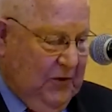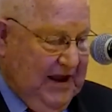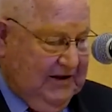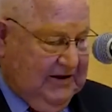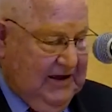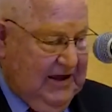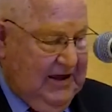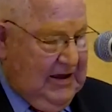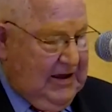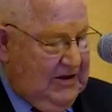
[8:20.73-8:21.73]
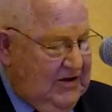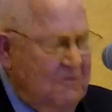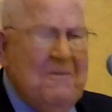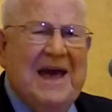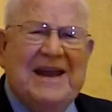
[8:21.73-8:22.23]
week,
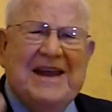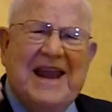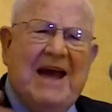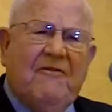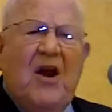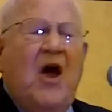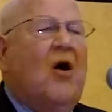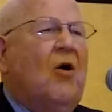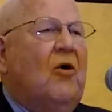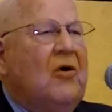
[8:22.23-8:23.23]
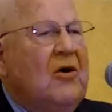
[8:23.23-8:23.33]
you may never know